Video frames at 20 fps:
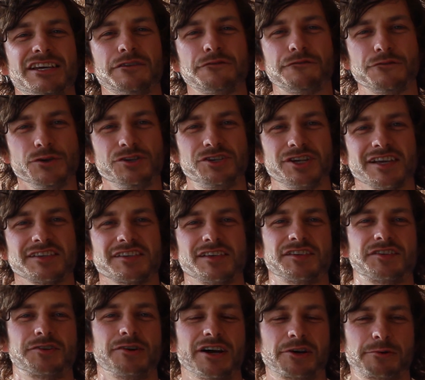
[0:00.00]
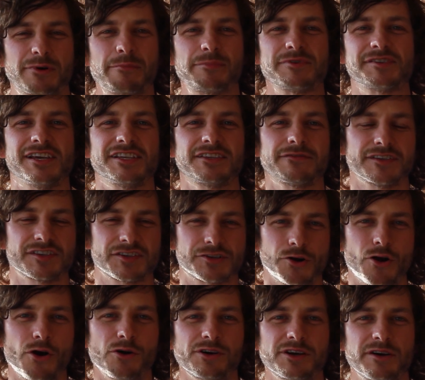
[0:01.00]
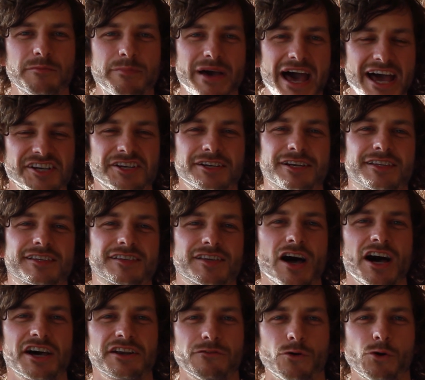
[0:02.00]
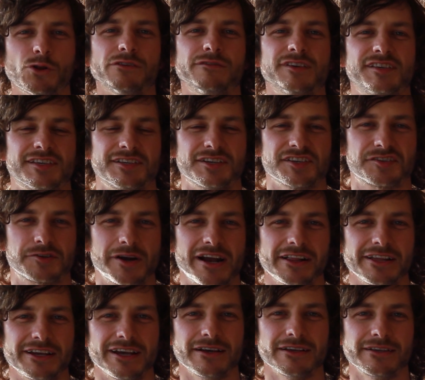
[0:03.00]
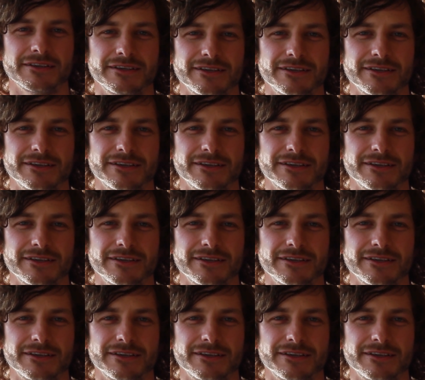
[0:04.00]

and the Food Justice Truck represents the strong, compassionate side of all of us in Australia.